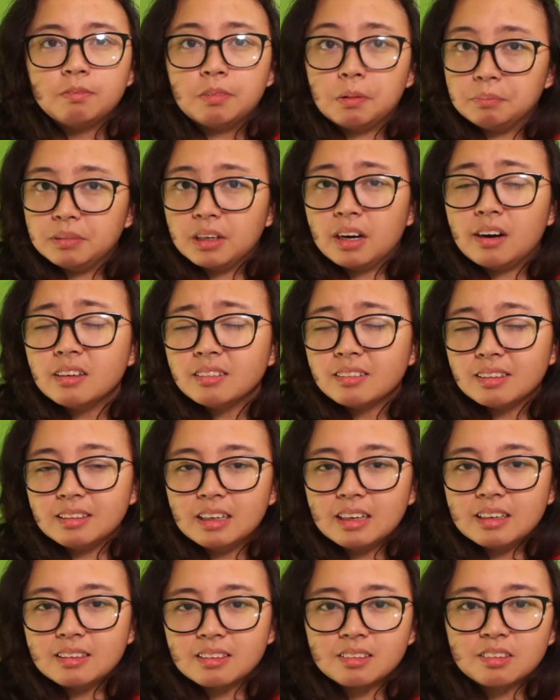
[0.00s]
From dawn to
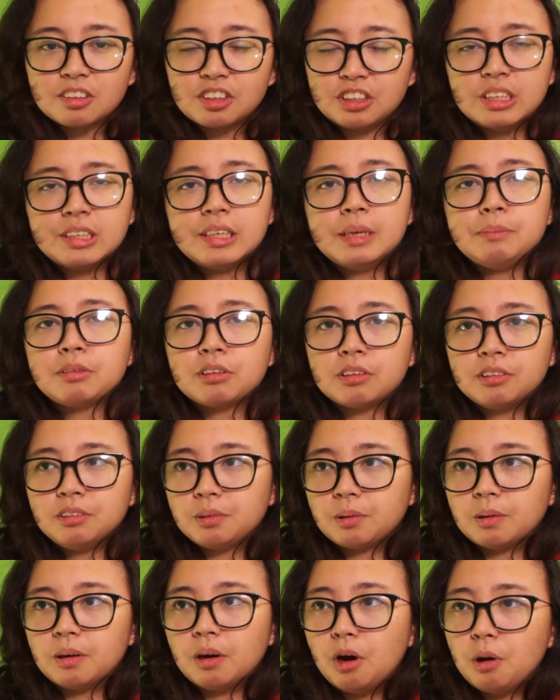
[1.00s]
dusk, she keeps her
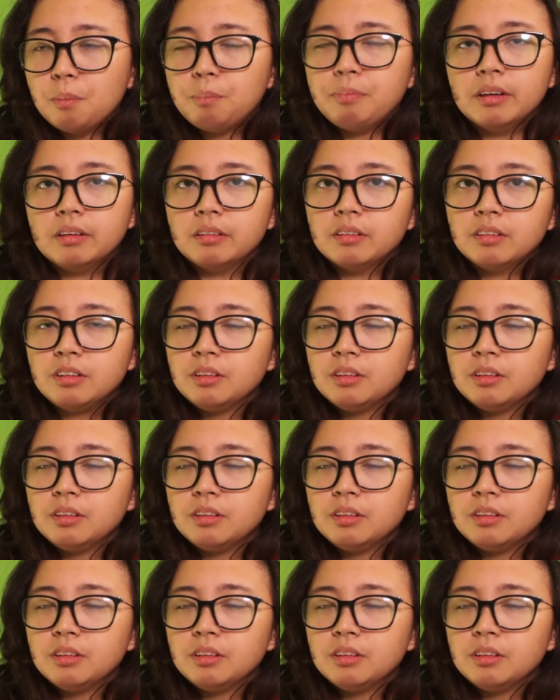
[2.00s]
door open.